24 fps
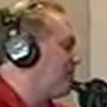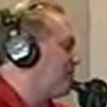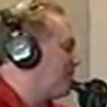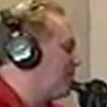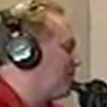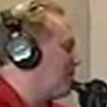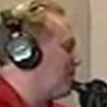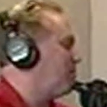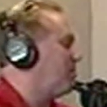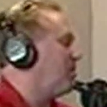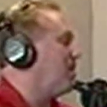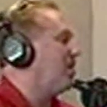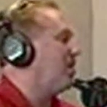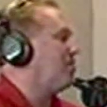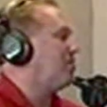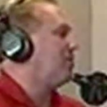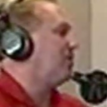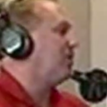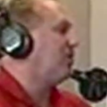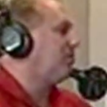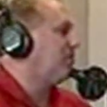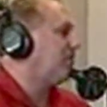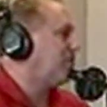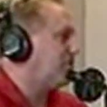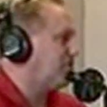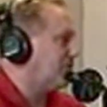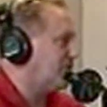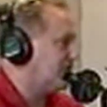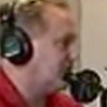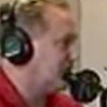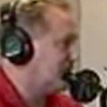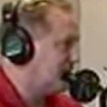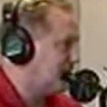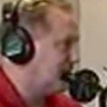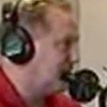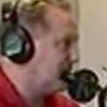It might be
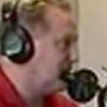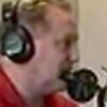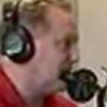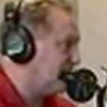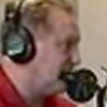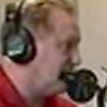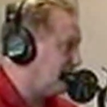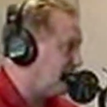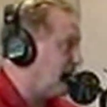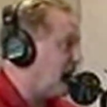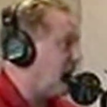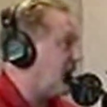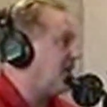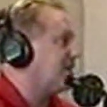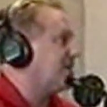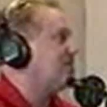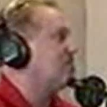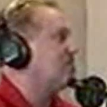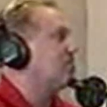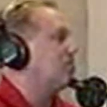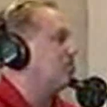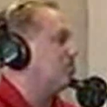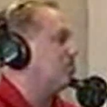bulk sales of lots